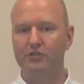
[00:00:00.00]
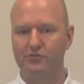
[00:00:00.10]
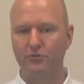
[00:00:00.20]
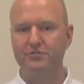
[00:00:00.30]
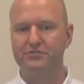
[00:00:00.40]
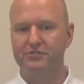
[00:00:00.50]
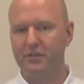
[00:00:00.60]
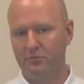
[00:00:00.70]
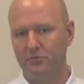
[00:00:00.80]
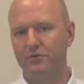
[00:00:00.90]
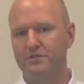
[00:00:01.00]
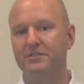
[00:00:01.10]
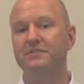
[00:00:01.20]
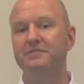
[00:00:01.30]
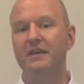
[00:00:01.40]
control circuit
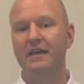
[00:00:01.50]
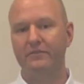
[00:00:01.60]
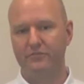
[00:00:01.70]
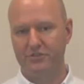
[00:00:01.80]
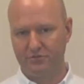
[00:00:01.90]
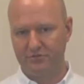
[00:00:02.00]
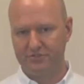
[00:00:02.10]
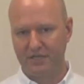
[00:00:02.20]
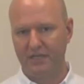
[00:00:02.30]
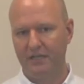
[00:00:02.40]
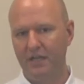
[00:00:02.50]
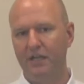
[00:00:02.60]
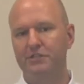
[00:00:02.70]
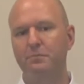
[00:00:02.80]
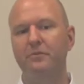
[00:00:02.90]
boards inside of the SureSine